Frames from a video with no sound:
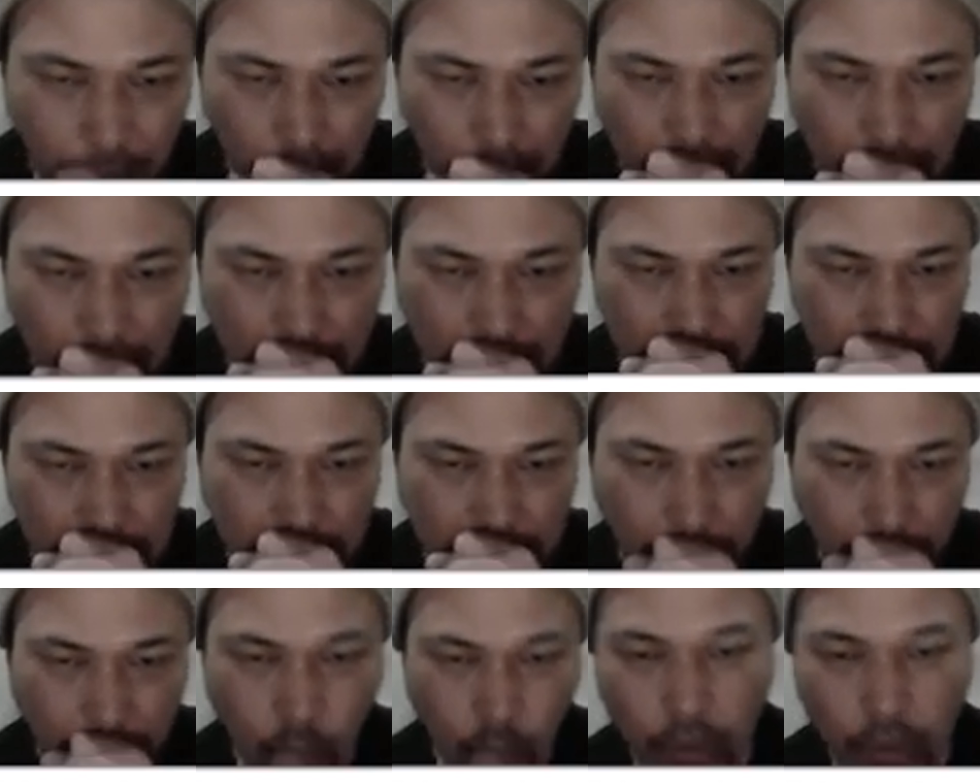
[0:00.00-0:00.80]
marks
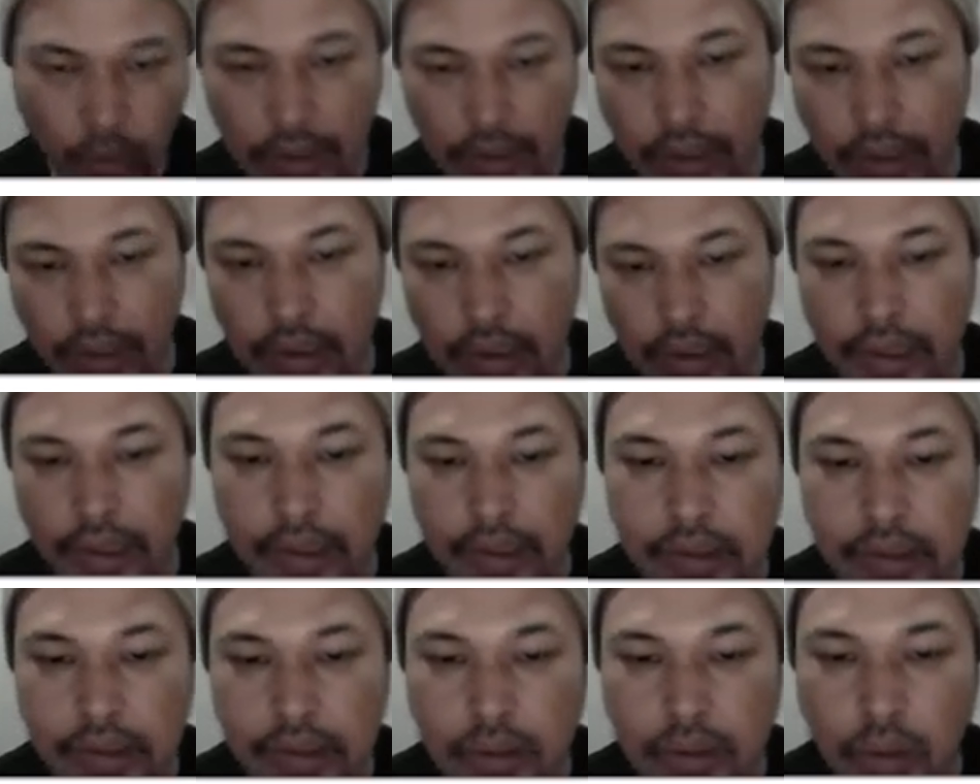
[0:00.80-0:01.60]
and weighting
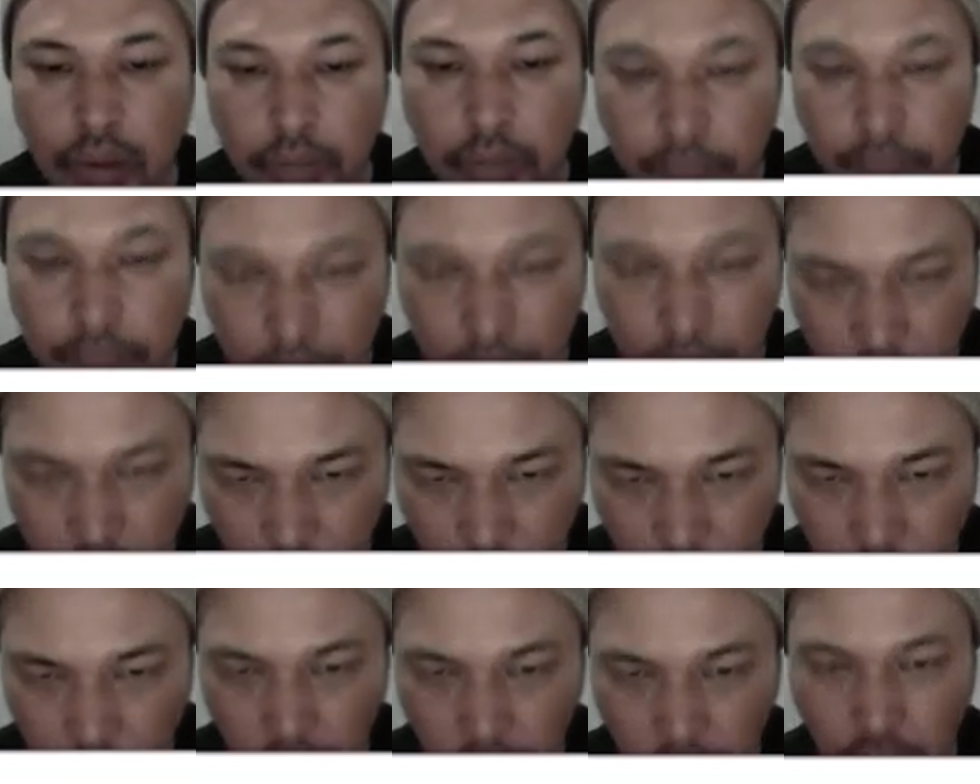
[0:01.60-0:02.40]
is
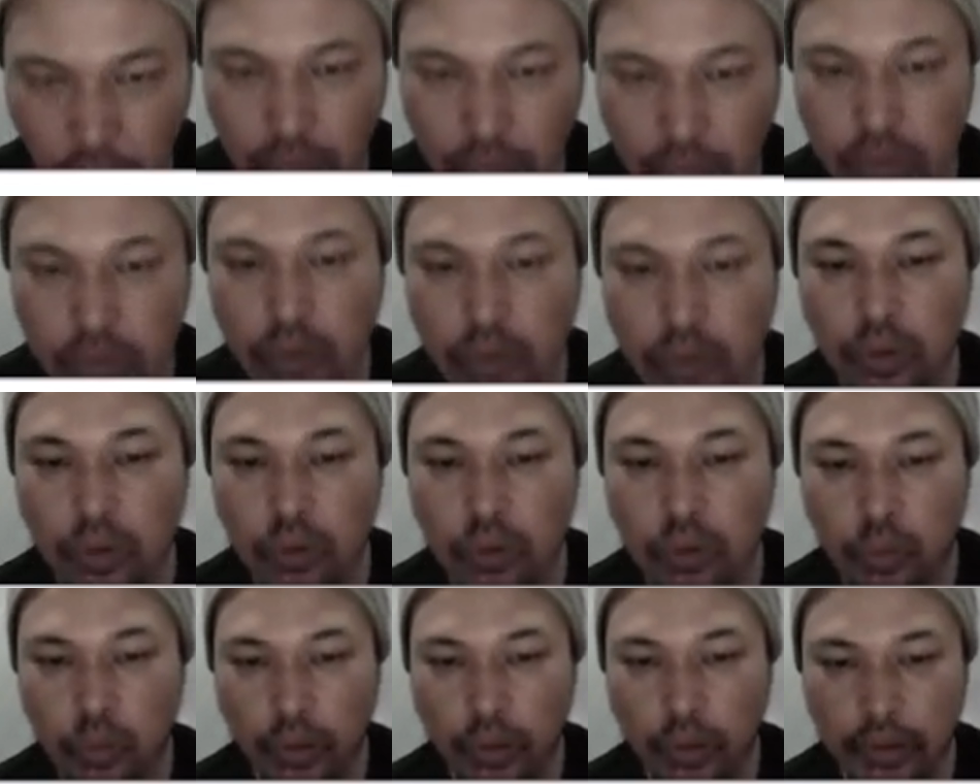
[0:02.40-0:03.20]

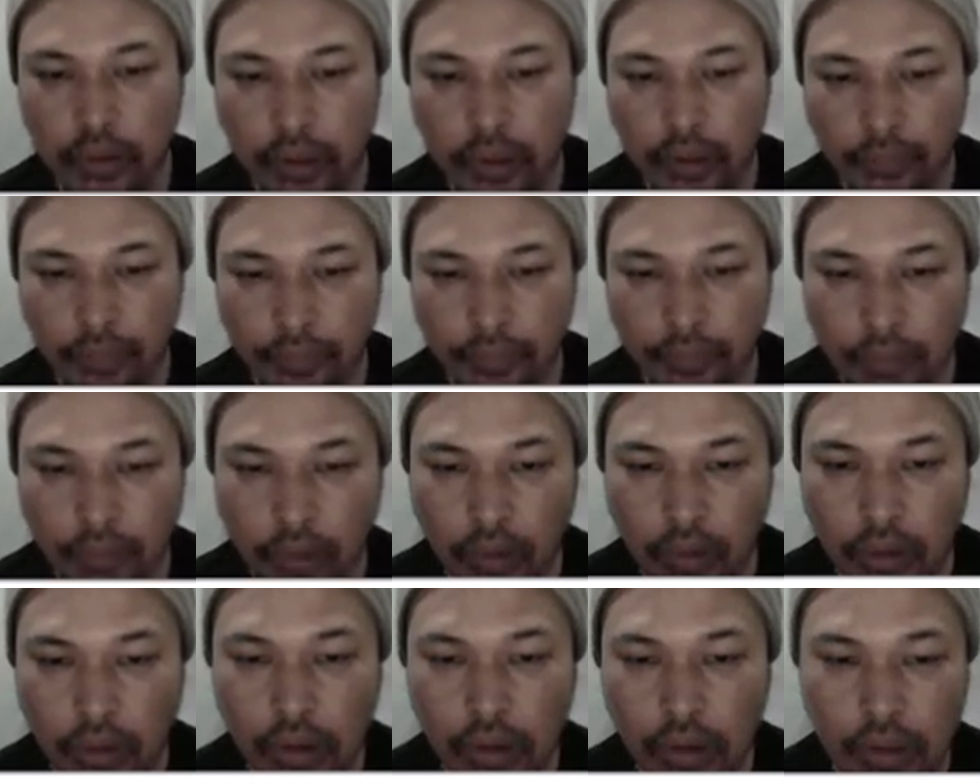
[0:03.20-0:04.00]
also
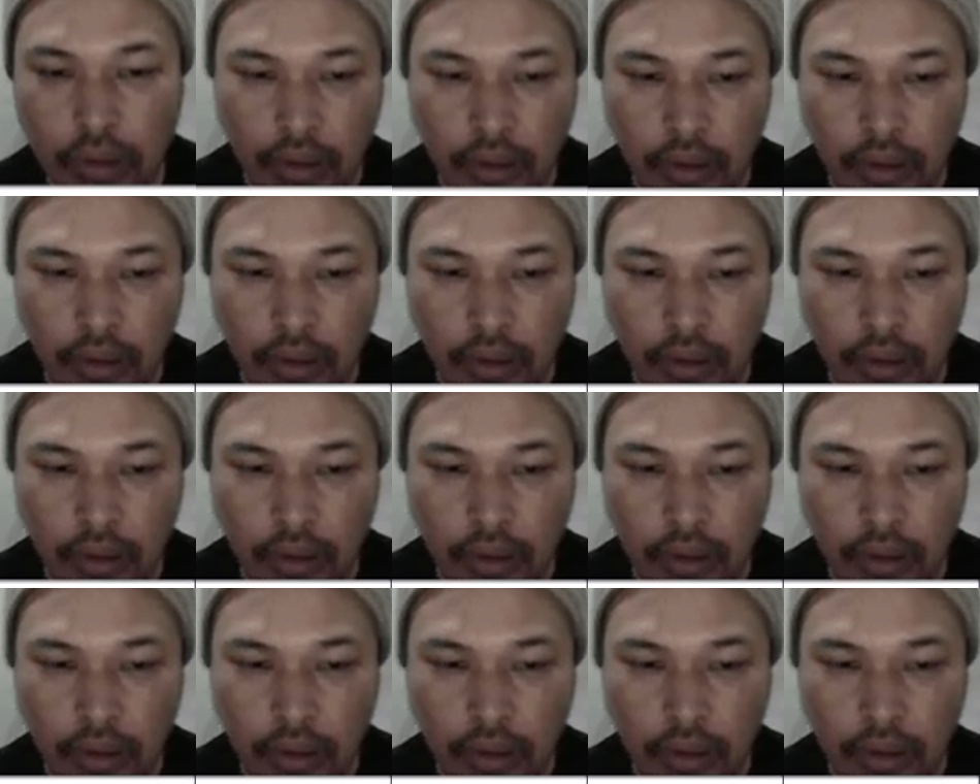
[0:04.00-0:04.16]
24